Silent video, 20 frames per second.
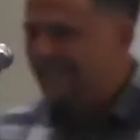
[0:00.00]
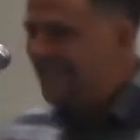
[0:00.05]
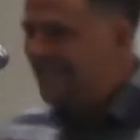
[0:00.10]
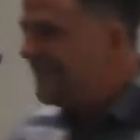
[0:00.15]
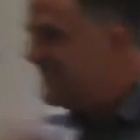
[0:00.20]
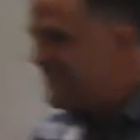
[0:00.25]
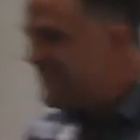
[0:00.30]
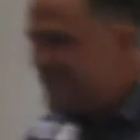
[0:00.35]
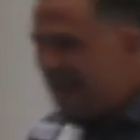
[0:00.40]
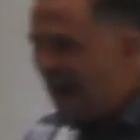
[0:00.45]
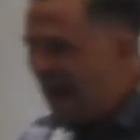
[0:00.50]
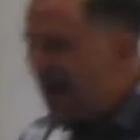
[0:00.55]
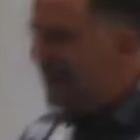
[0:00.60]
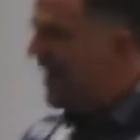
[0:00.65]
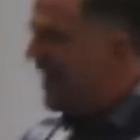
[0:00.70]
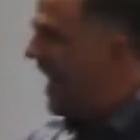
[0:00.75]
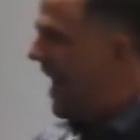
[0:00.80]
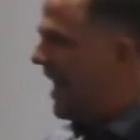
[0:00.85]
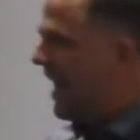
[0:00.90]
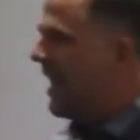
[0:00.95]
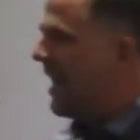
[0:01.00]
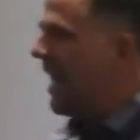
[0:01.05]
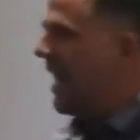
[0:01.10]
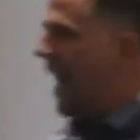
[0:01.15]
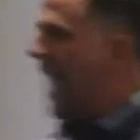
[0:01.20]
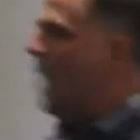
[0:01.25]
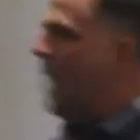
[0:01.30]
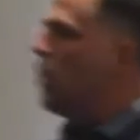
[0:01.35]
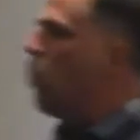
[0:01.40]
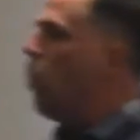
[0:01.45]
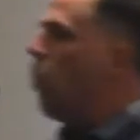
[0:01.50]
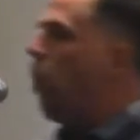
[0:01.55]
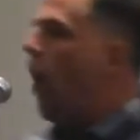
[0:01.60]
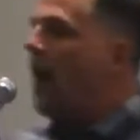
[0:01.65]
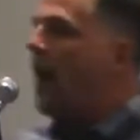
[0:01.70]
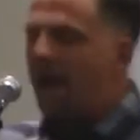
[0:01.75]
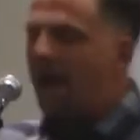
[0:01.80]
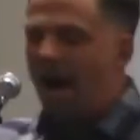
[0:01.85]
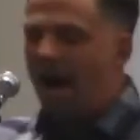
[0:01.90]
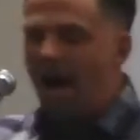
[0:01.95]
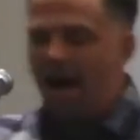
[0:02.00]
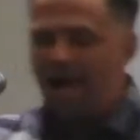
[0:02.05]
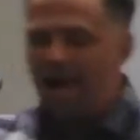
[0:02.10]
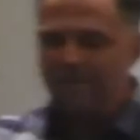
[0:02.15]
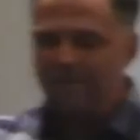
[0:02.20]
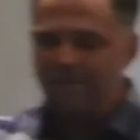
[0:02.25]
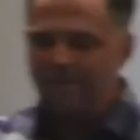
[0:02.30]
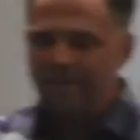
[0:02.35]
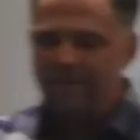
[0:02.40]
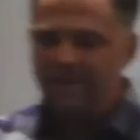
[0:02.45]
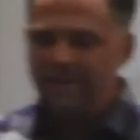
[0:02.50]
is not a, a one off.